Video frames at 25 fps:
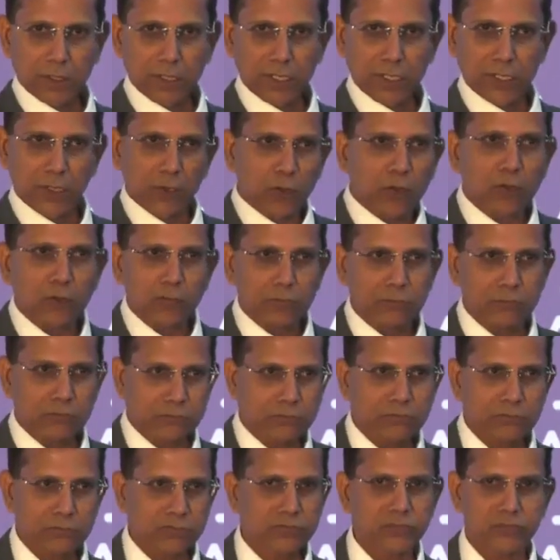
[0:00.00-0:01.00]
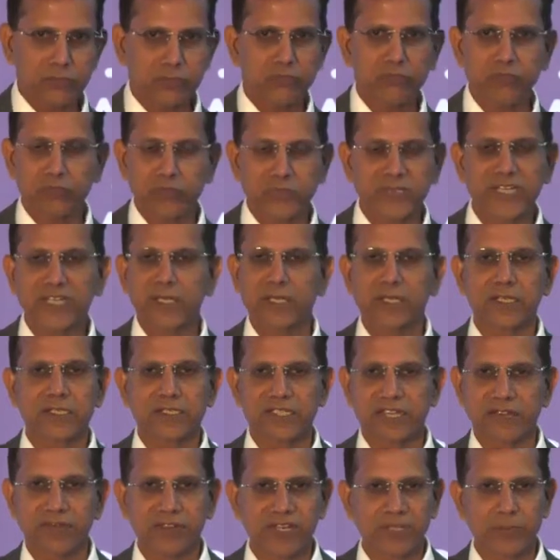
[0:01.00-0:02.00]
nearly
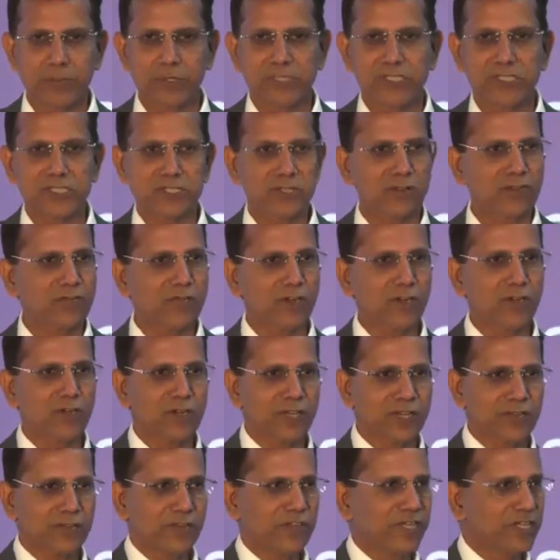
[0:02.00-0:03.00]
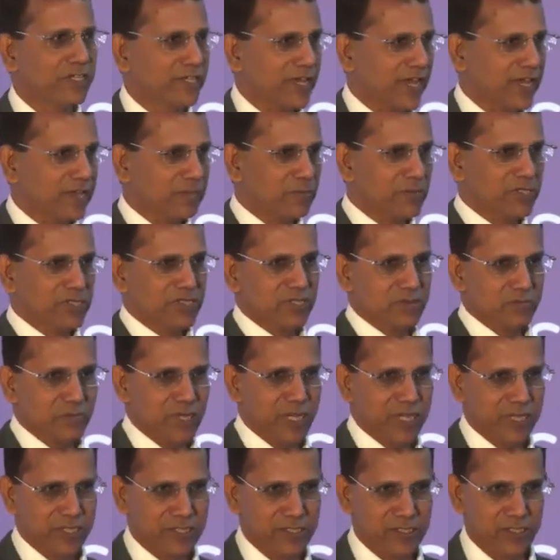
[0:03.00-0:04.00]
70% of our living time is in
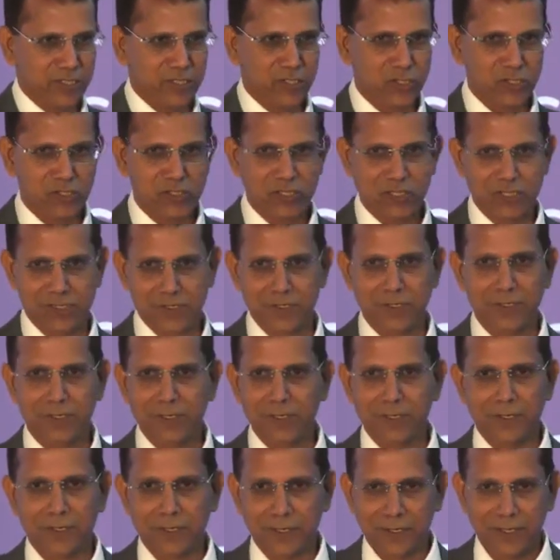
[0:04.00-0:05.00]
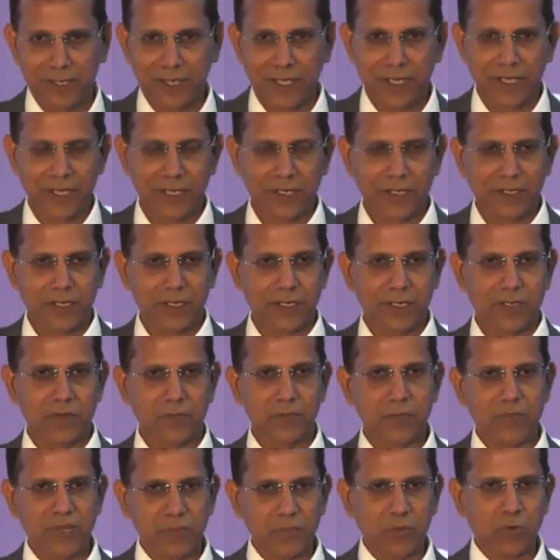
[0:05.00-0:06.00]
buildings such as this. And
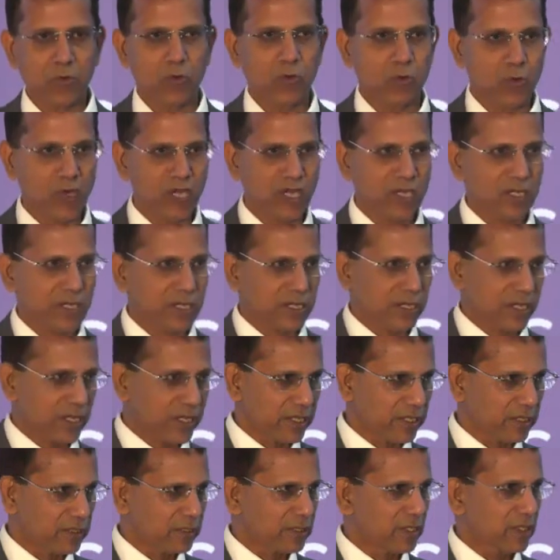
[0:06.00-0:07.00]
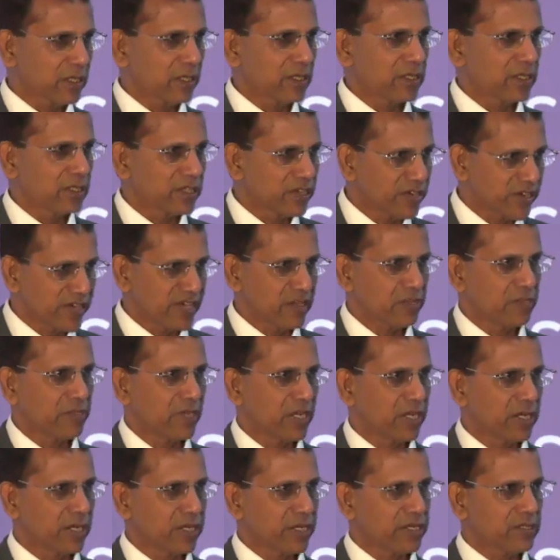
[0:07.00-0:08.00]
people who work in green
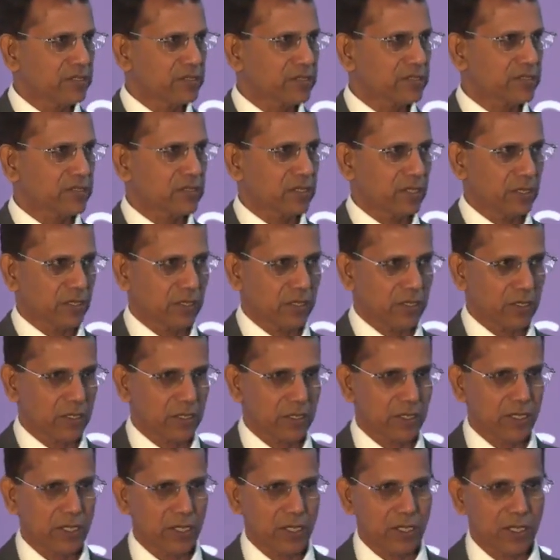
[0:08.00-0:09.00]
buildings, they're